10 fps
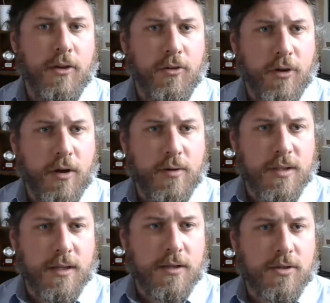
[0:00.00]
you'll notice
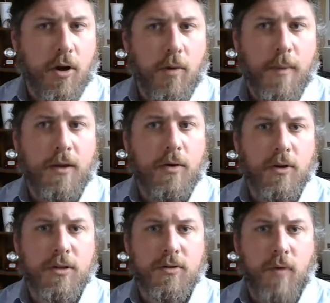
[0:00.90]
that the Start menu
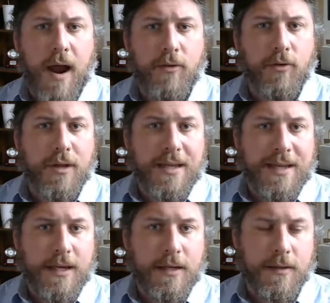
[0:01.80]
looks rather
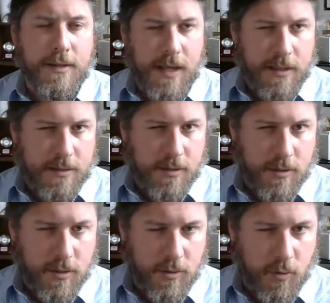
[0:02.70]
lean, and this has to
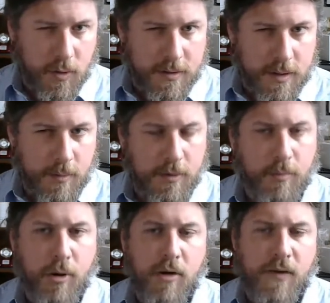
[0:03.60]
do with some of the
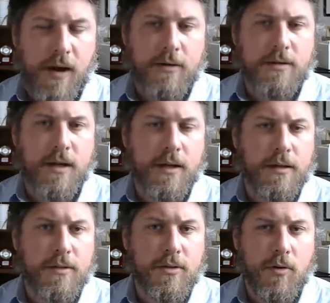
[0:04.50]
profile
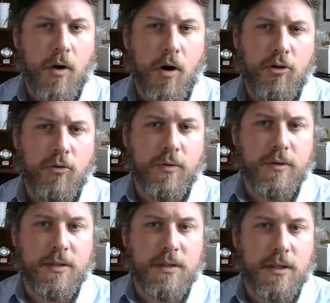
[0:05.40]
settings. So all you really
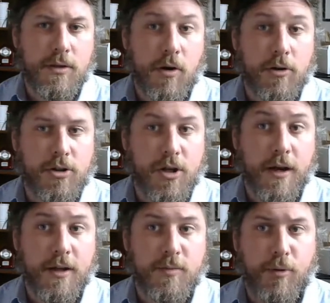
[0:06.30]
see is
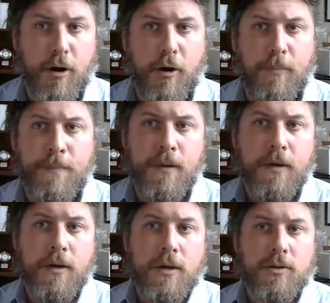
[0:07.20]
ArcGIS Pro.
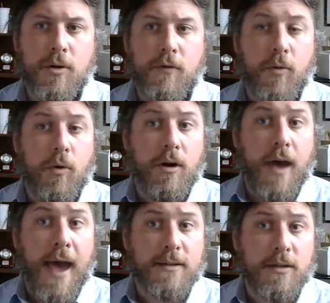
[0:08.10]
So if you want to
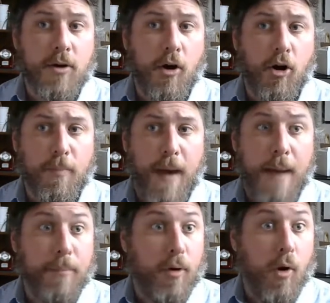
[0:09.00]
access
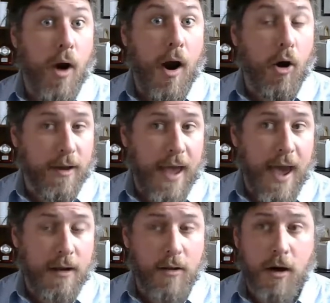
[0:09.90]
Arcmap,
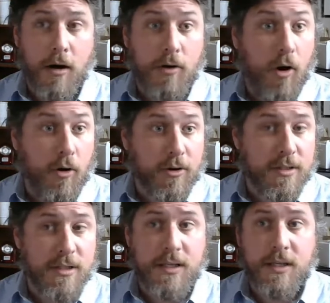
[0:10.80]
ArcCatalog,
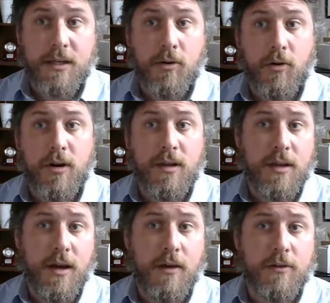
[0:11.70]
ArcScene, or any of
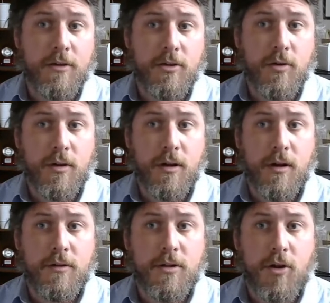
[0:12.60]
the others, you click on
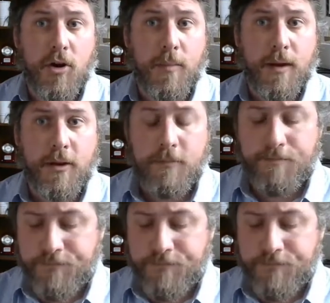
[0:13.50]
the Start menu